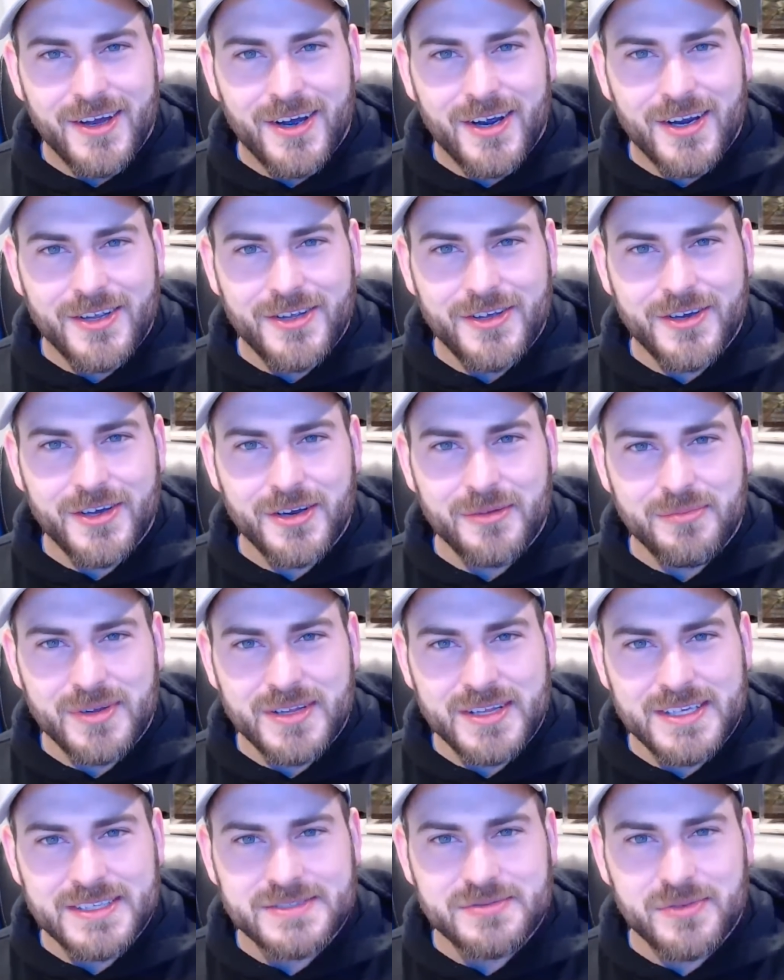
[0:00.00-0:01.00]
to
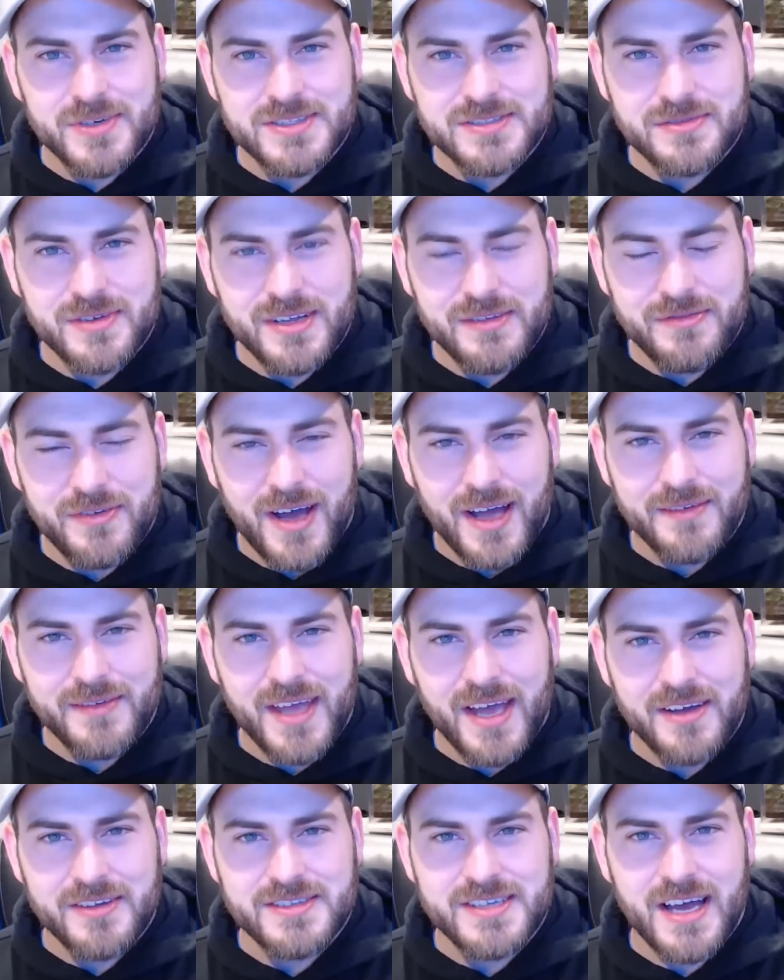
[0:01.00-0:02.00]
bring this 125
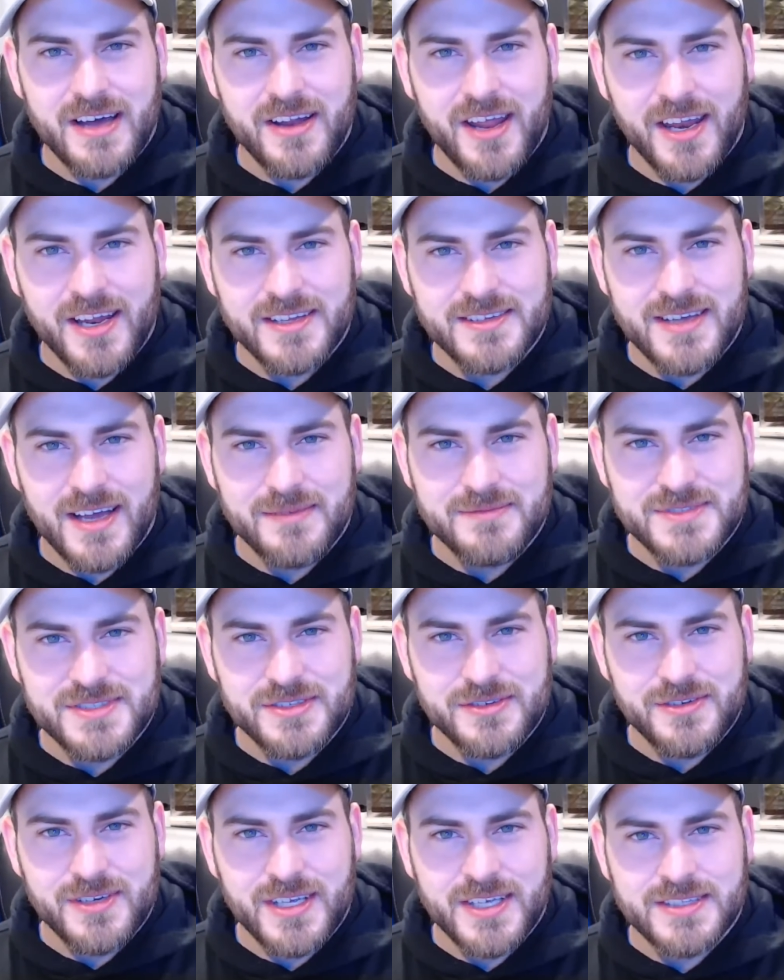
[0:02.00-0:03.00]
gallon down anytime
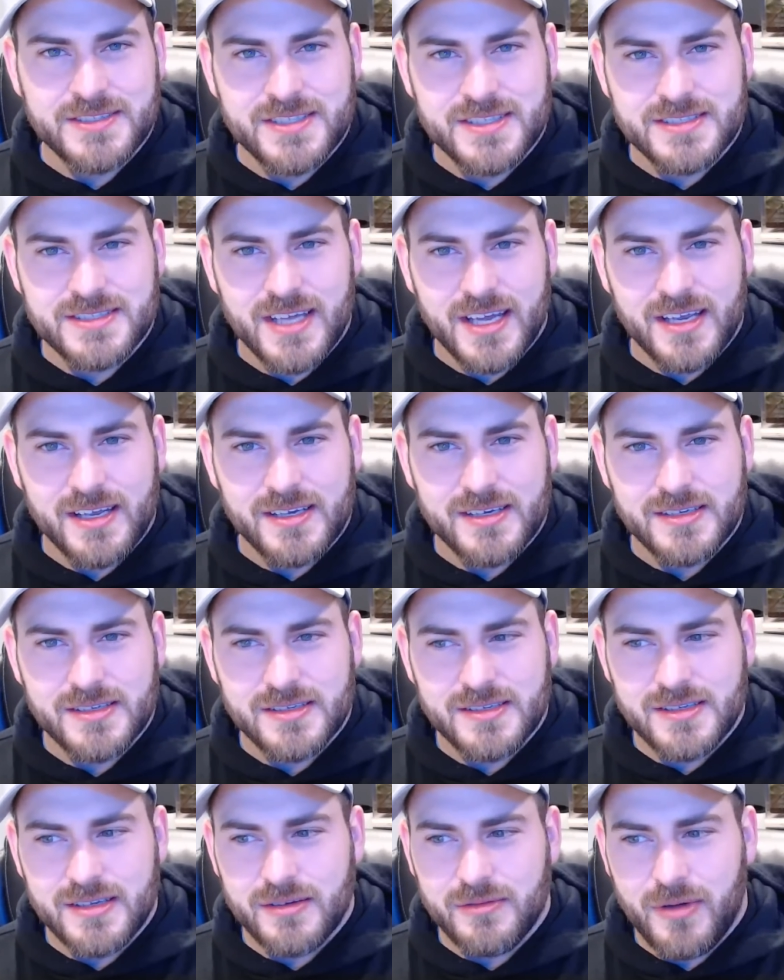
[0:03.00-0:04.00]
soon? He's just like,
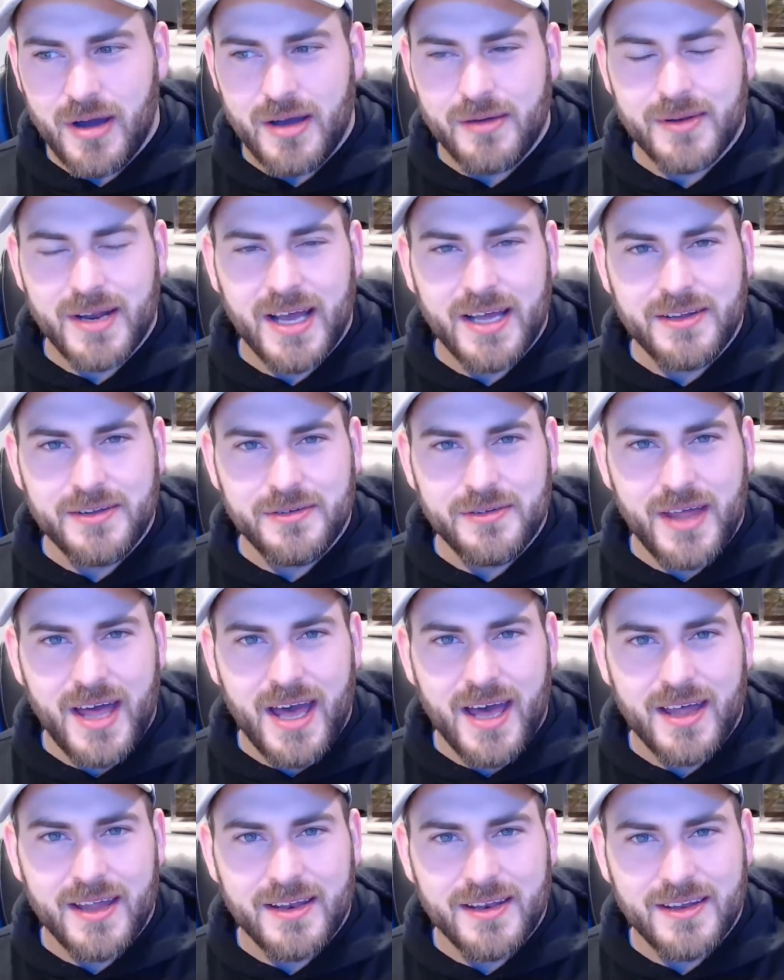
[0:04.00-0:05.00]
why would I do
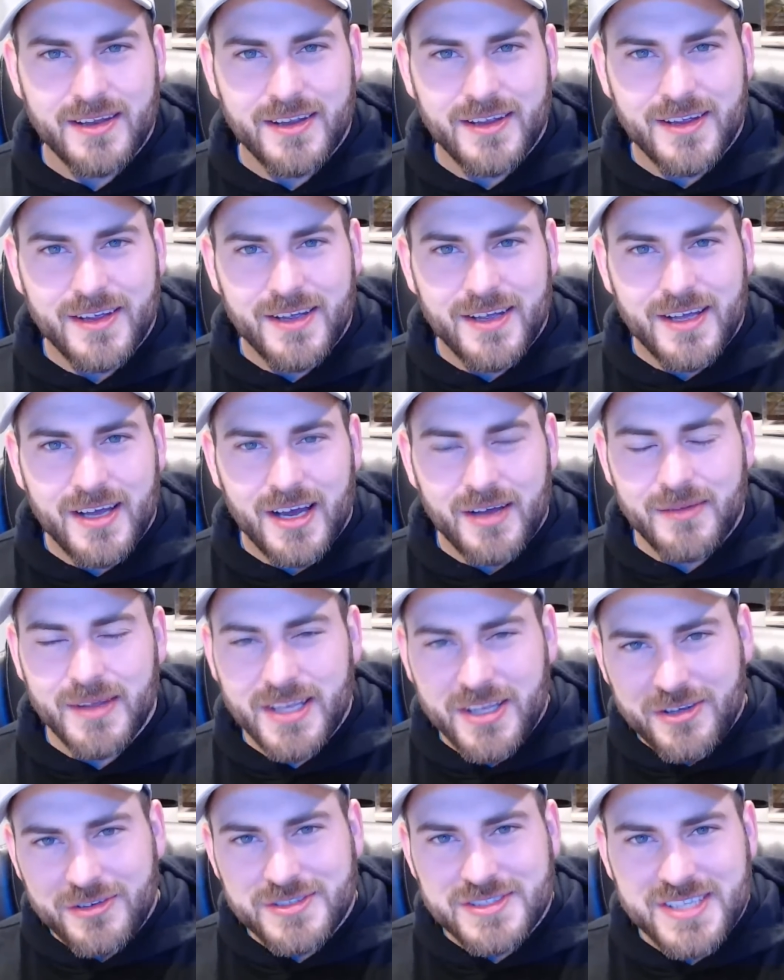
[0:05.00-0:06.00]
that? I'm
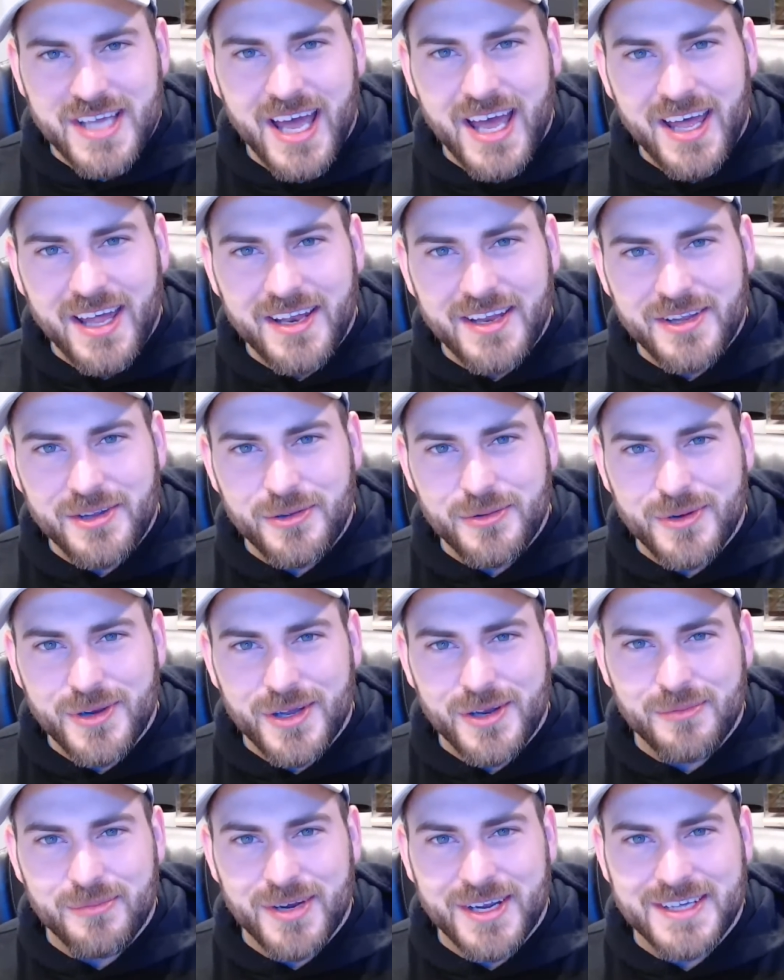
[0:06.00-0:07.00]
like, you said you were
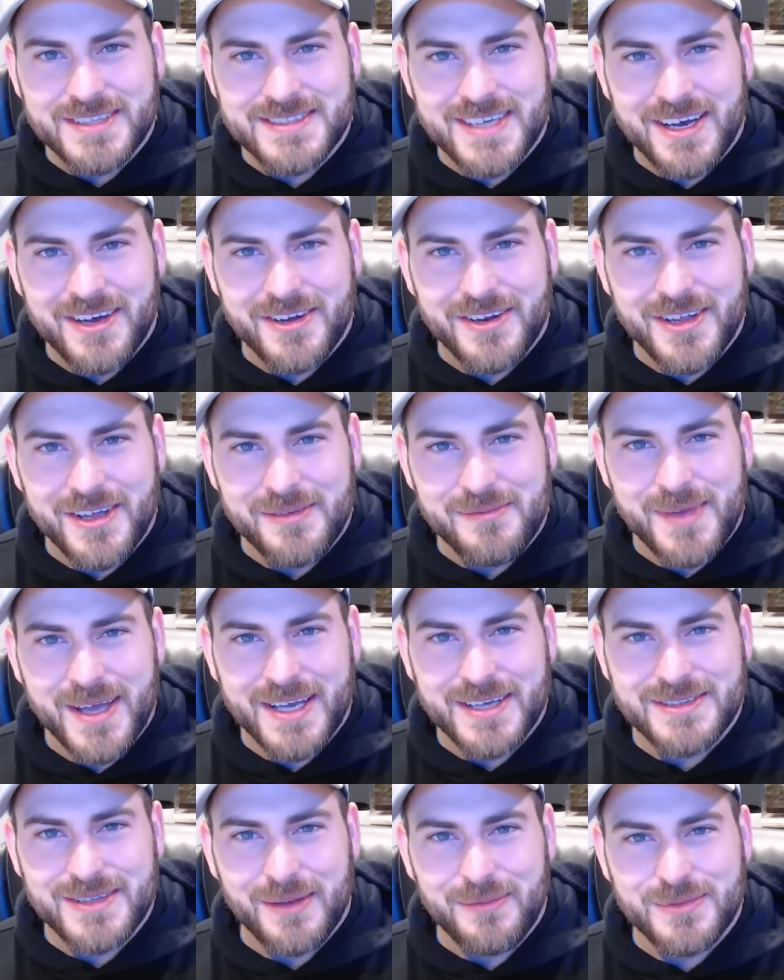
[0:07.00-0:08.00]
going to bring it down and
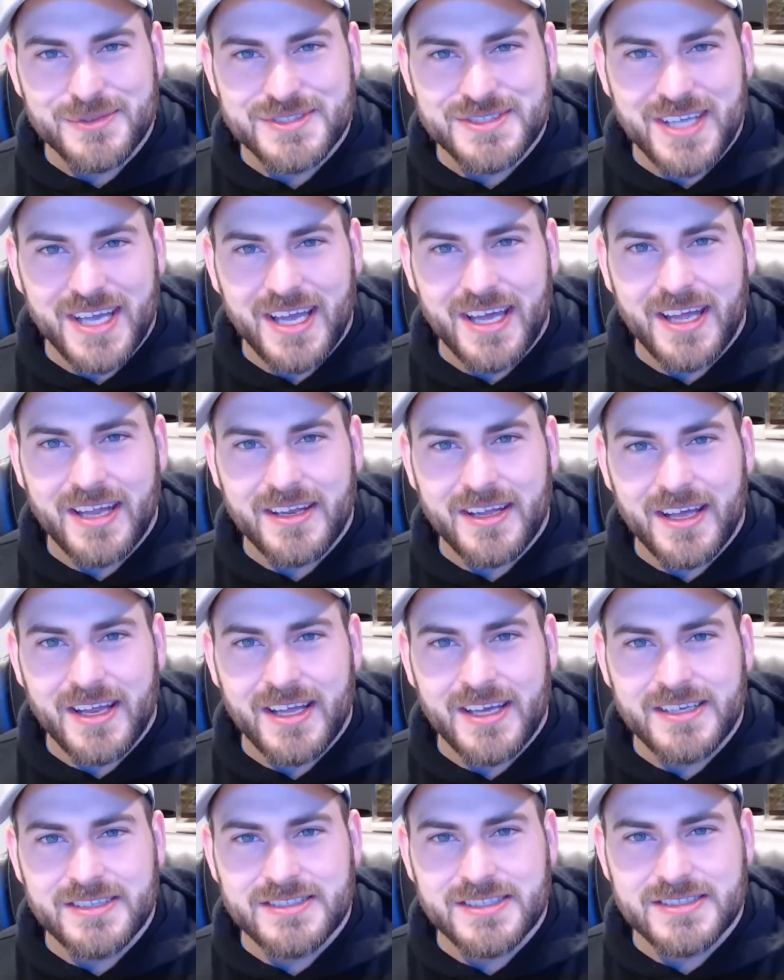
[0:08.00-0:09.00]
make a double stand.
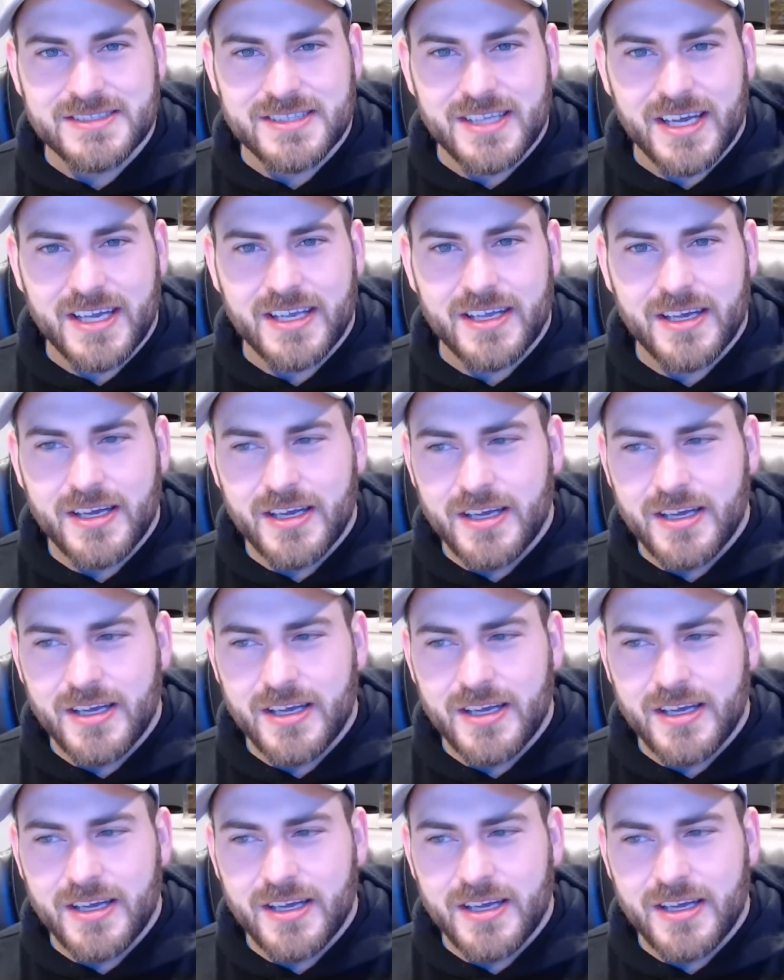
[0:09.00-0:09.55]
And he's just like,